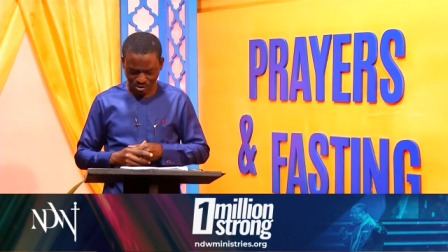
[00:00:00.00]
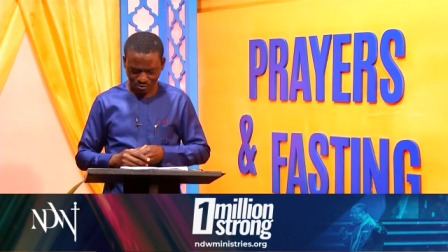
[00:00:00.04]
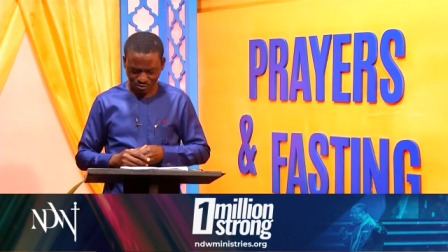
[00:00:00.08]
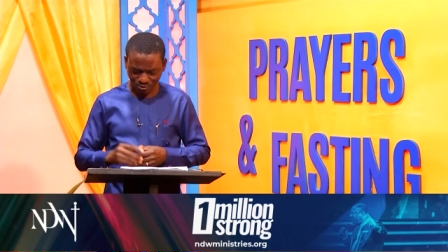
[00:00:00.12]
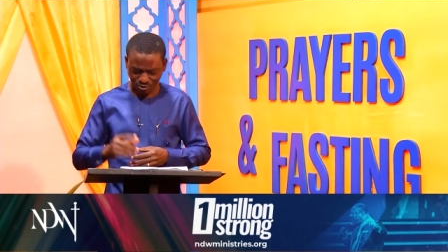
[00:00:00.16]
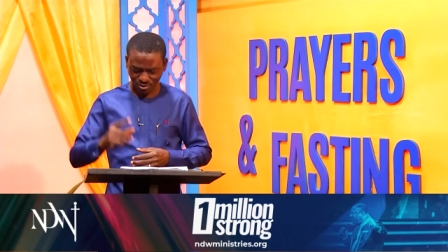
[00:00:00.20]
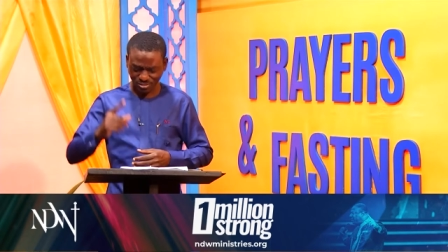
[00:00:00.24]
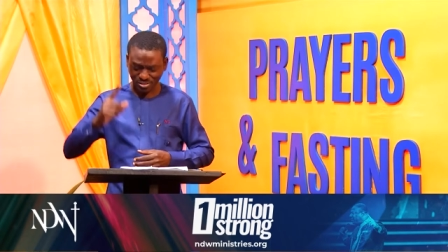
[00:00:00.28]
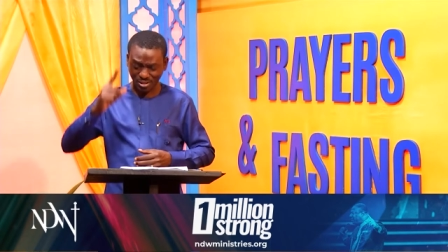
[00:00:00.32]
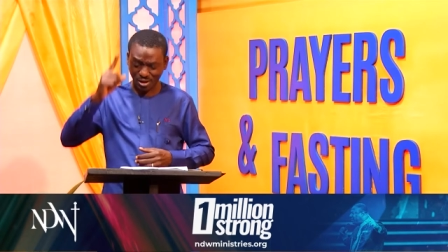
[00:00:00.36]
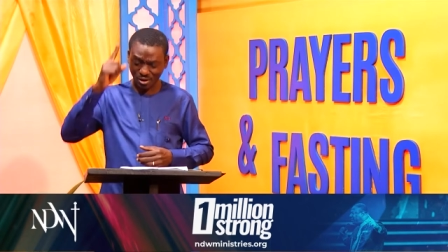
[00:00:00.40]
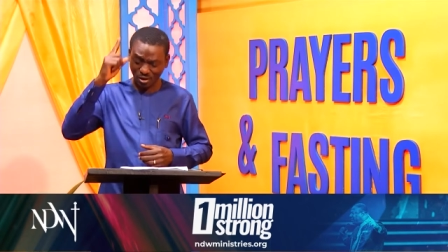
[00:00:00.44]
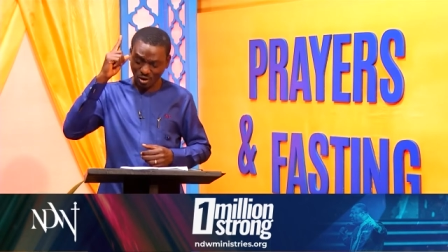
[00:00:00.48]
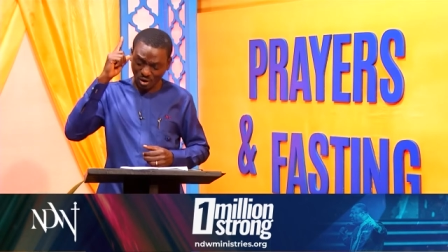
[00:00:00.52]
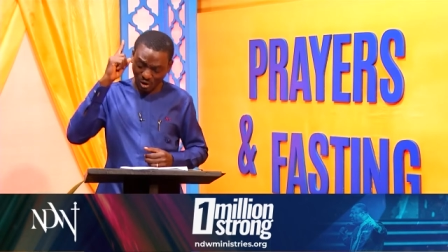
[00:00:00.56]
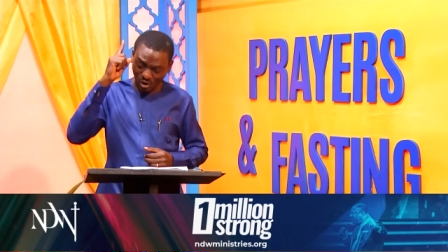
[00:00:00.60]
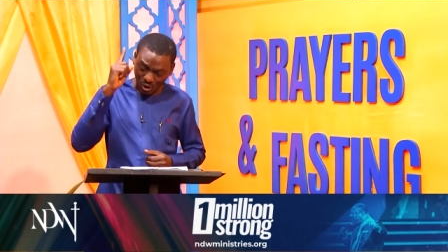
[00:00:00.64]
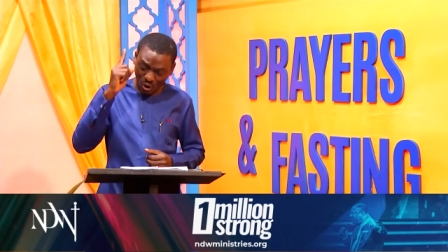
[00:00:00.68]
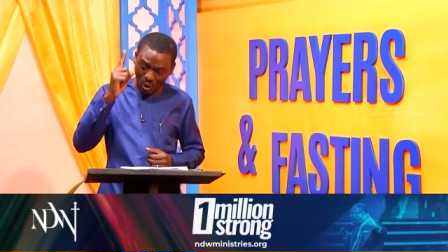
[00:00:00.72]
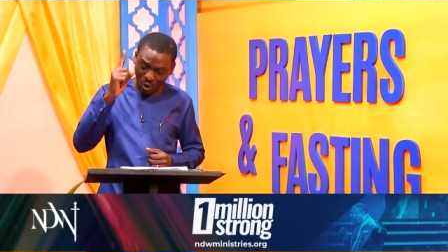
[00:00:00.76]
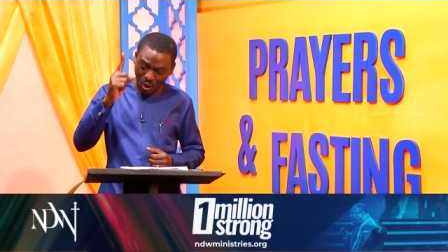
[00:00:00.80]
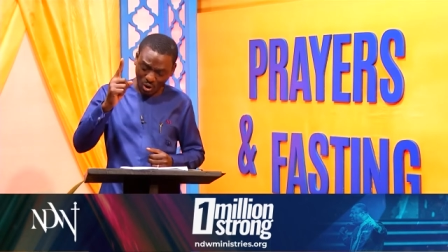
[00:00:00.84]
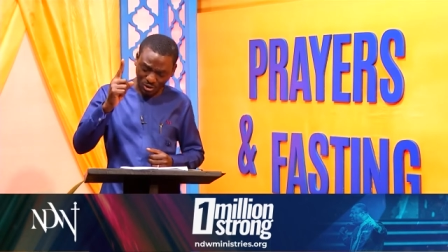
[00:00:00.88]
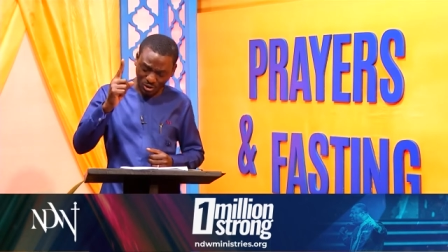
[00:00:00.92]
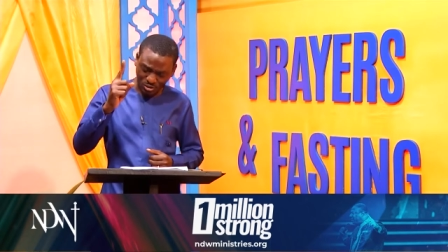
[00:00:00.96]
For the
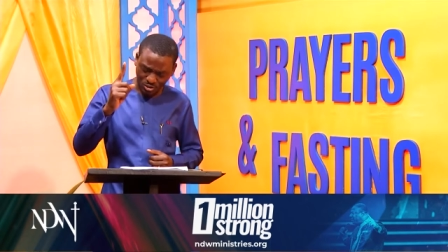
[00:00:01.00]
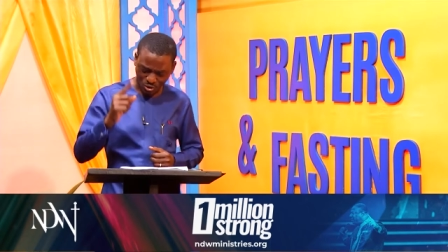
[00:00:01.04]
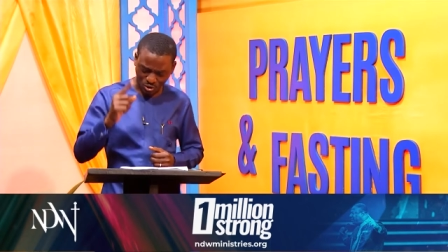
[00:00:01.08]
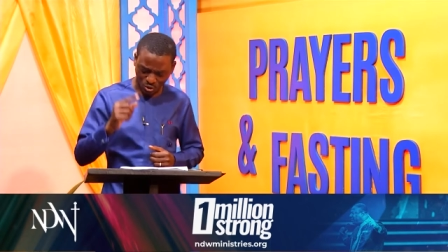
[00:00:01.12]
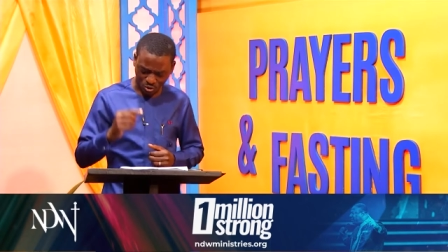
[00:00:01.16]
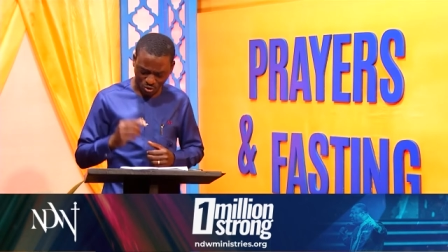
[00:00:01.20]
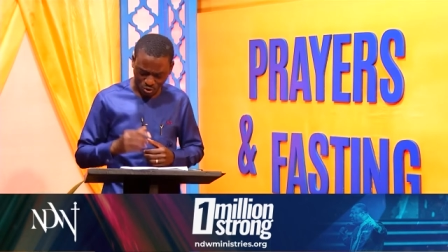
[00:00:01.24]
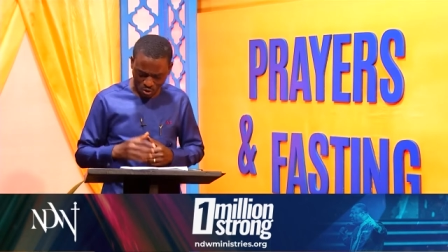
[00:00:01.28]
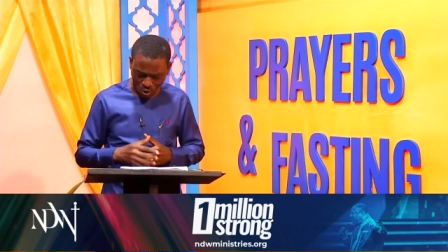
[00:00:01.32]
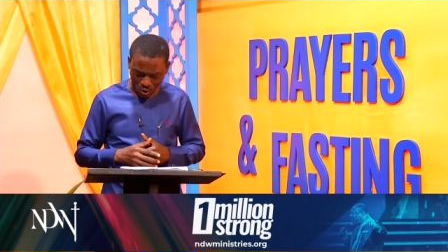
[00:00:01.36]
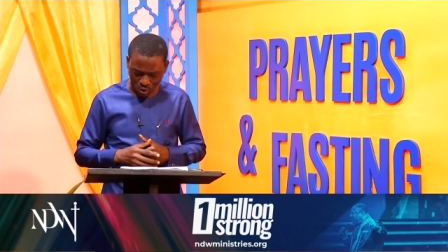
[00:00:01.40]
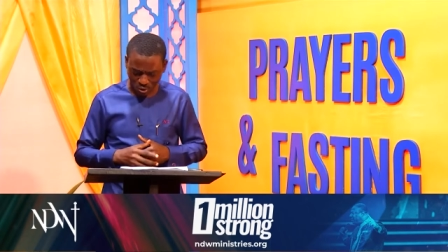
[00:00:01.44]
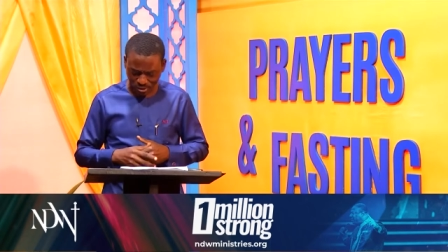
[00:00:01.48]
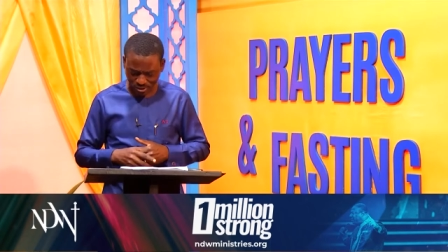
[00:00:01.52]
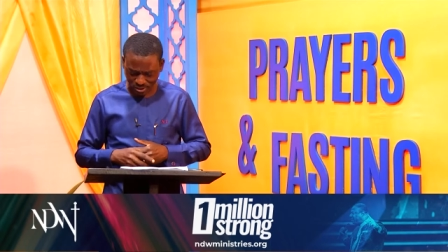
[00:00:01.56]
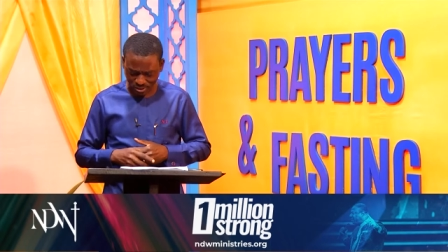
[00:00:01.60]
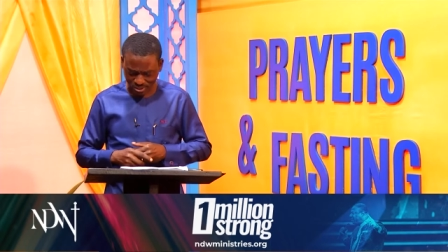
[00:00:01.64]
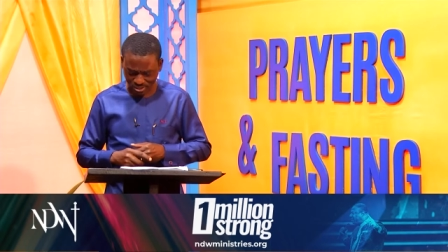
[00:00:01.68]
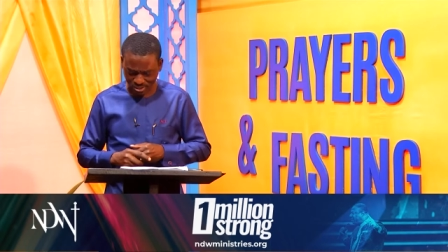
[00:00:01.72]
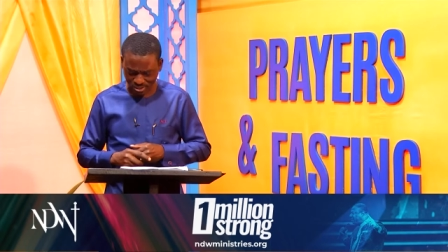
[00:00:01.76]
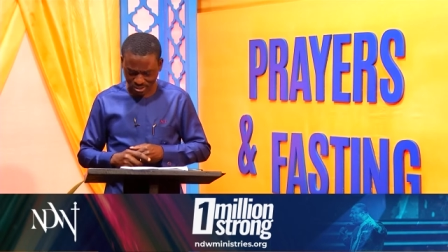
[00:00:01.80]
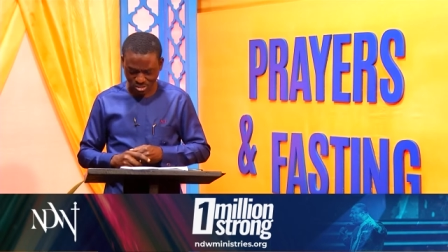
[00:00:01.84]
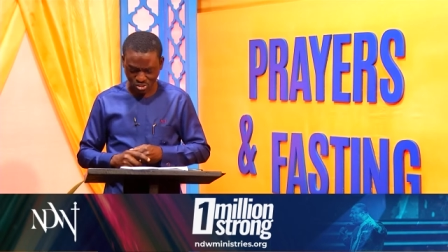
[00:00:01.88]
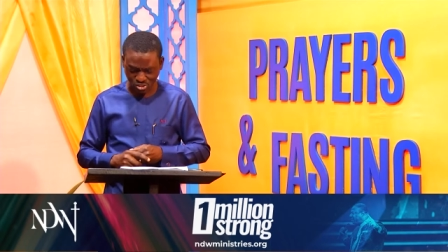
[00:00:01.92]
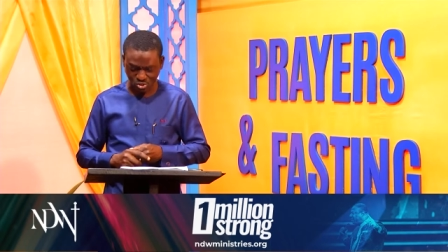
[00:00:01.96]
Lord your God
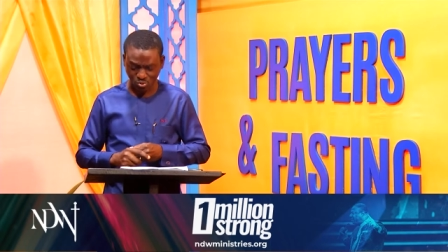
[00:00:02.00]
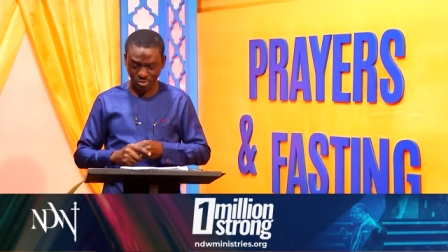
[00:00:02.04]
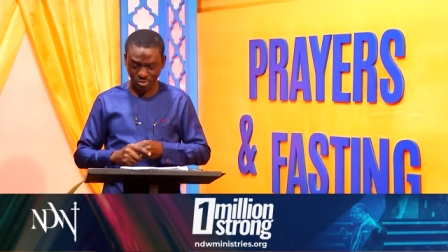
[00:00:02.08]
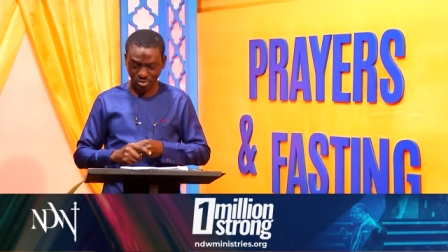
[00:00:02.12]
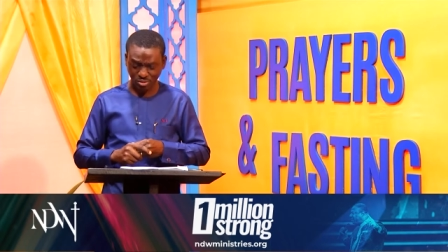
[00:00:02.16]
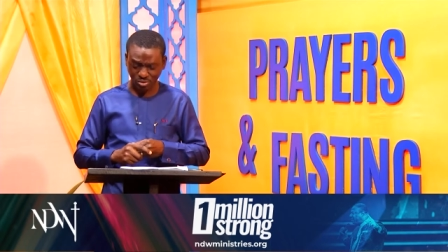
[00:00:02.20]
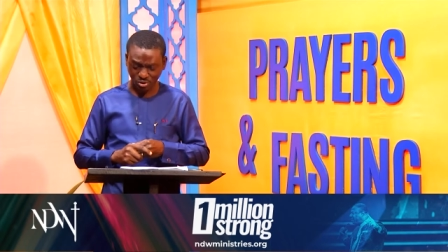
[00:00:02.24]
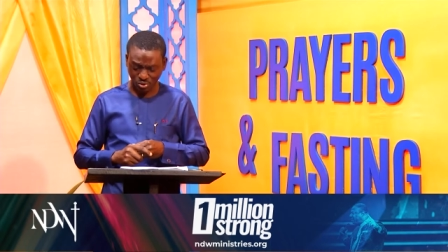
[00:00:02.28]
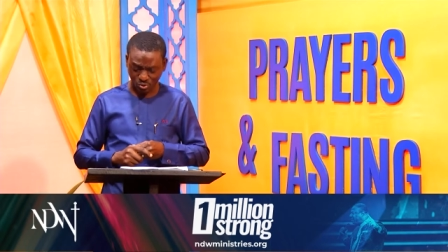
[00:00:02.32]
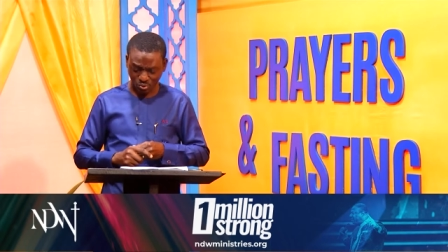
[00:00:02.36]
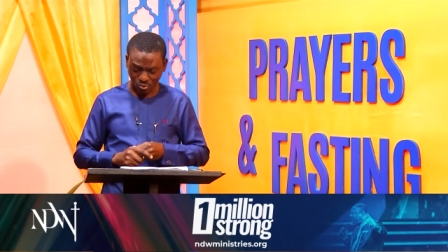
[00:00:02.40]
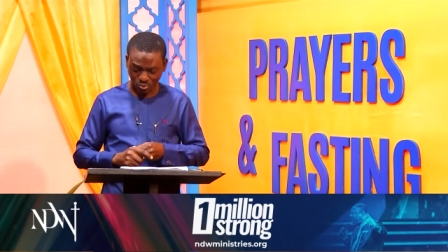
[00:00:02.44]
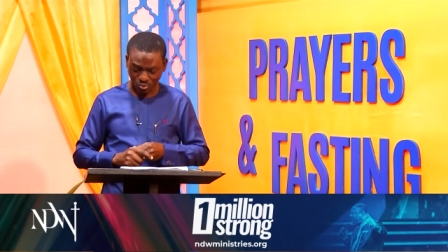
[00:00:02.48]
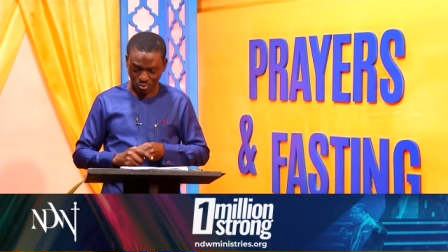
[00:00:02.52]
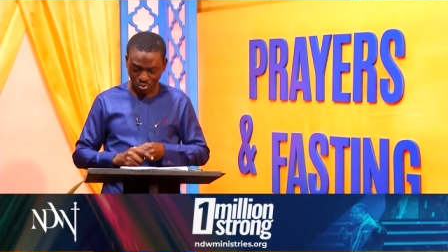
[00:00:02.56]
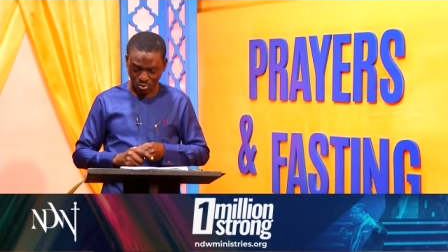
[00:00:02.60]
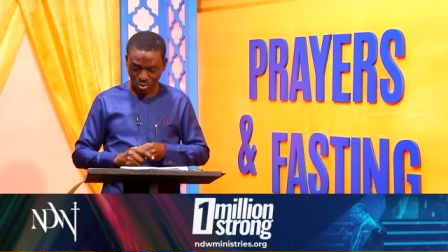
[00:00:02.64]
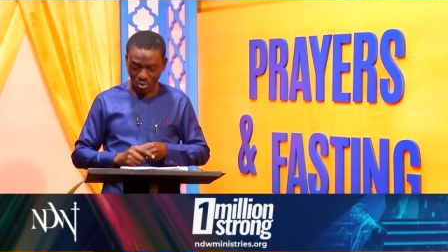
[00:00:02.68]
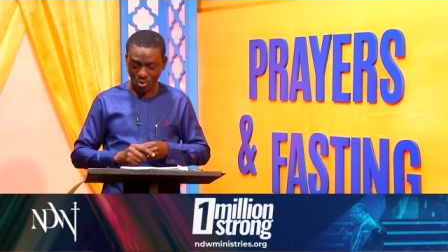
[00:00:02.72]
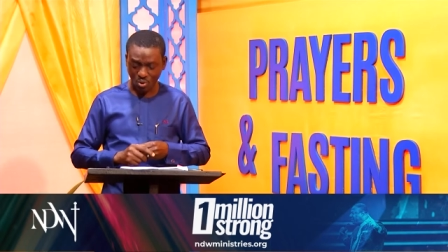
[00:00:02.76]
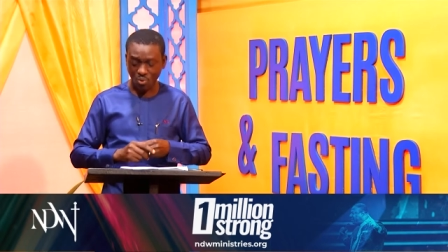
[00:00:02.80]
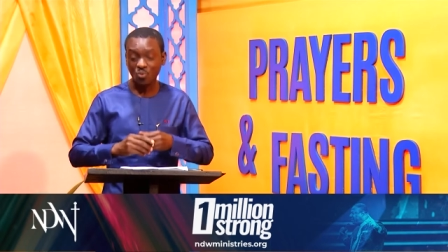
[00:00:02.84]
is with you